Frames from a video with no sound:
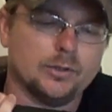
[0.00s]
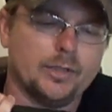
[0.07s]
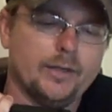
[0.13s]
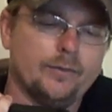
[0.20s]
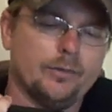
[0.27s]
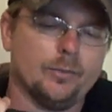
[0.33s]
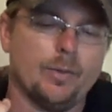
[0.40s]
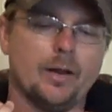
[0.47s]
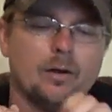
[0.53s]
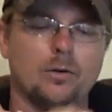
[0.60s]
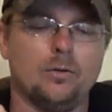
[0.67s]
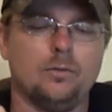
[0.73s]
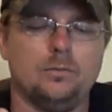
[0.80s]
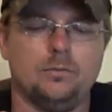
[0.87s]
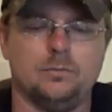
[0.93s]
leave the
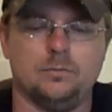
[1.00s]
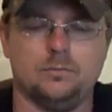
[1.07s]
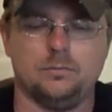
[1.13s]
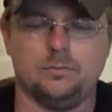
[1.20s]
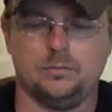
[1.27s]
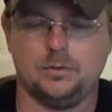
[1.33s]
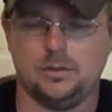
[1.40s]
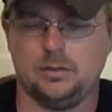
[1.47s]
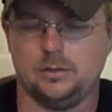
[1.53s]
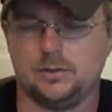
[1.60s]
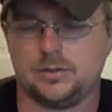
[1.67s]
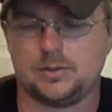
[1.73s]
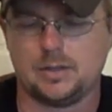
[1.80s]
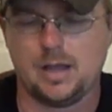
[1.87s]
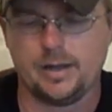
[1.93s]
barrel, the
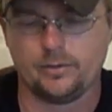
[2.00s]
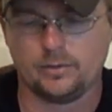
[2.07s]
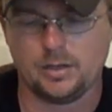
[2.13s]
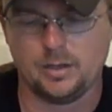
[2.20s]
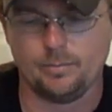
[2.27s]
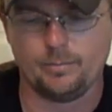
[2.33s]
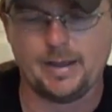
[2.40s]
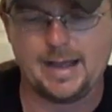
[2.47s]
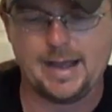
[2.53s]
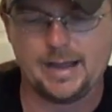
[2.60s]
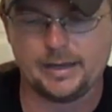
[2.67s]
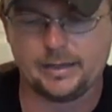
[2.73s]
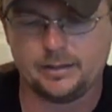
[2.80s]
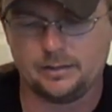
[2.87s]
slide will come back